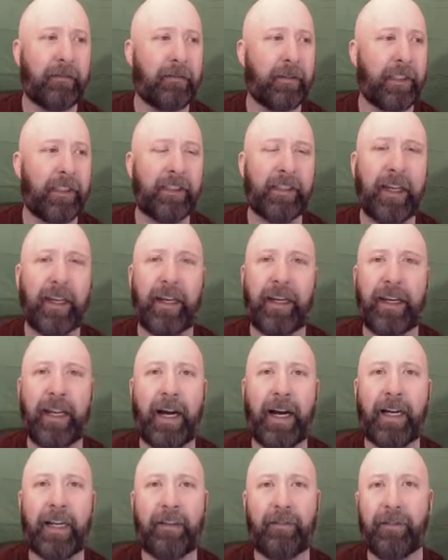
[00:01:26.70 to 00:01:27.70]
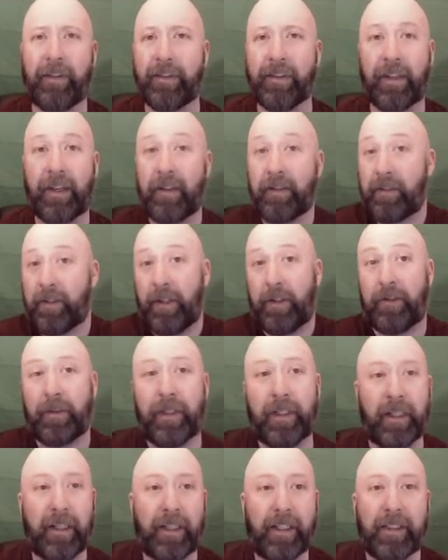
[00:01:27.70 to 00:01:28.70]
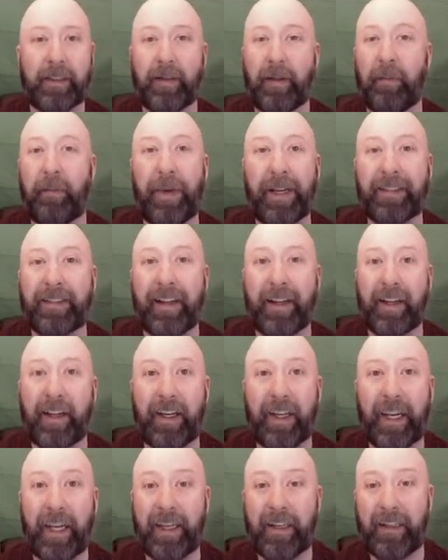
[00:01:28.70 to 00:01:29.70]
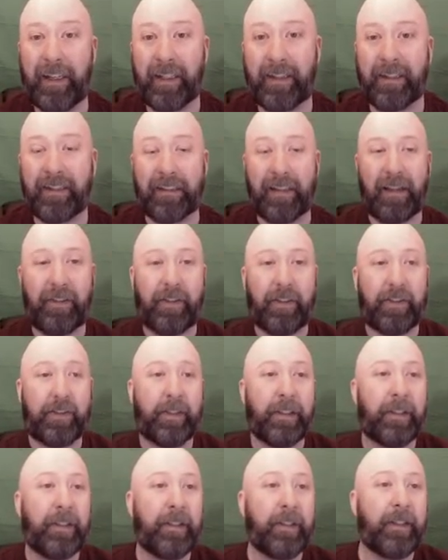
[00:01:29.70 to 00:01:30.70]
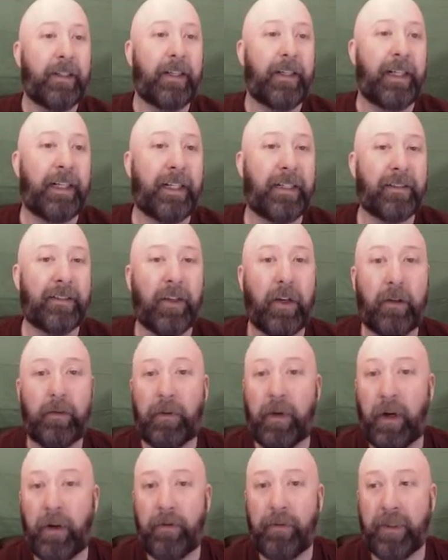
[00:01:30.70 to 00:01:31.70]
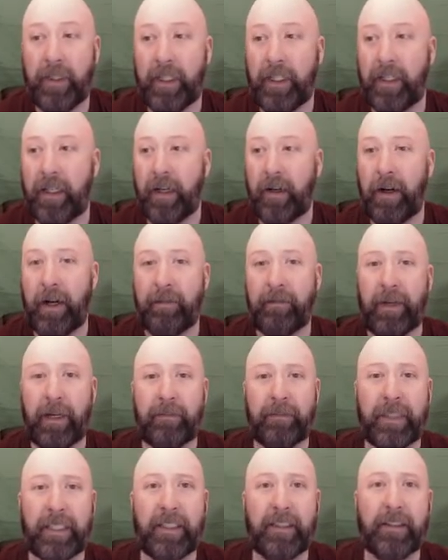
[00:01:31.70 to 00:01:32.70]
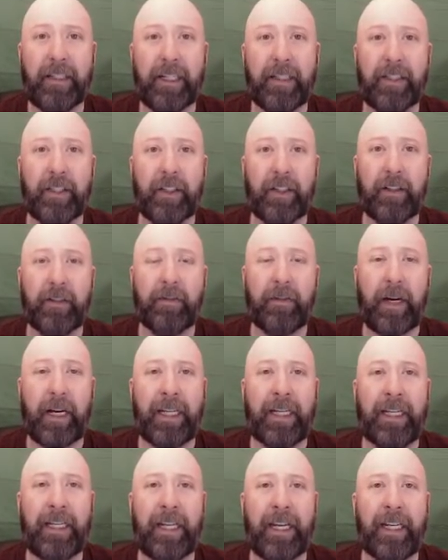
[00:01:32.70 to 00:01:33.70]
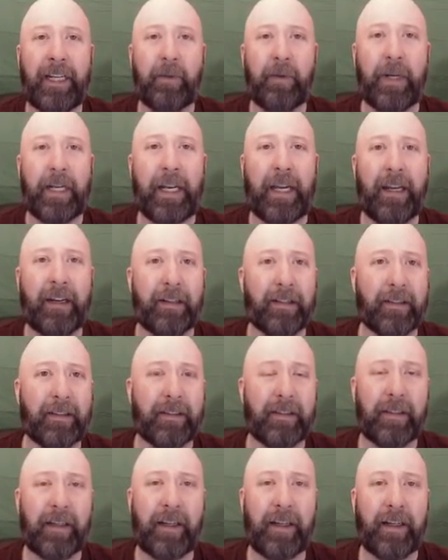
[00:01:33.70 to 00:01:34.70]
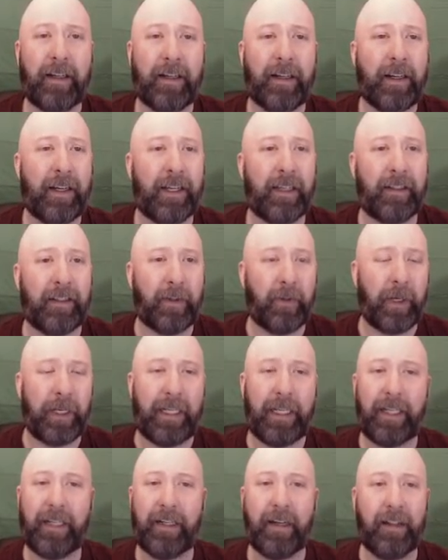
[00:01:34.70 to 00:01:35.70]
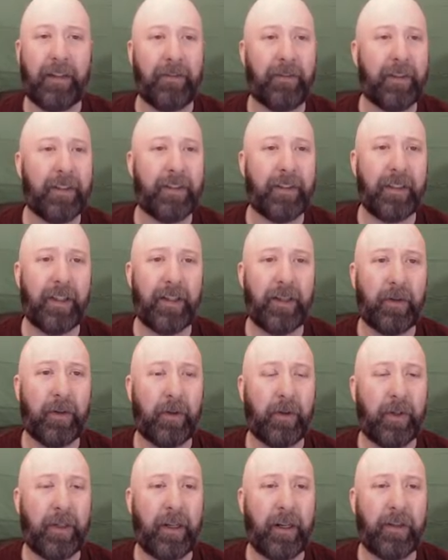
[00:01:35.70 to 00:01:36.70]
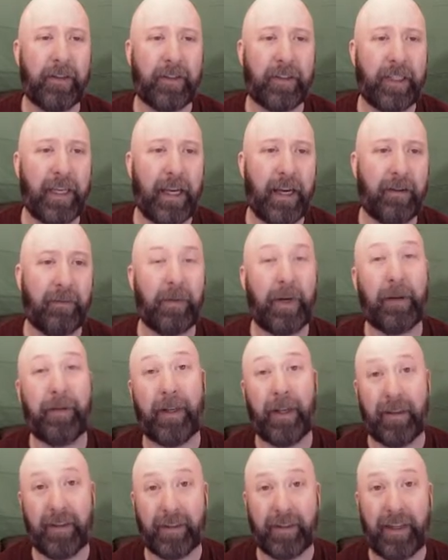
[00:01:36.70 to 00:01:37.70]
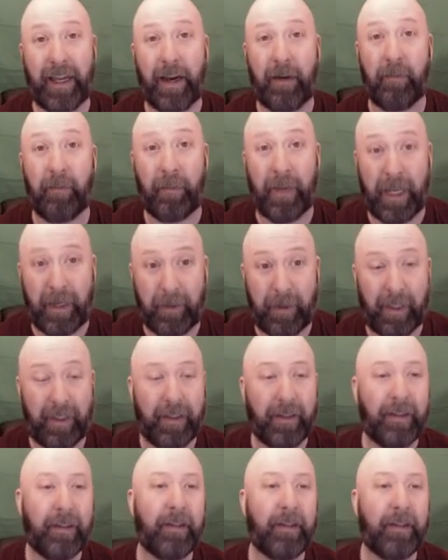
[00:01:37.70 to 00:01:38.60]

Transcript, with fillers: he's got a 9 in physio, so it's the best I could get at this level. So hopefully, you know, I'm still not sure if I need anyone else. Do I need another physio or another scout? Probably another scout, maybe.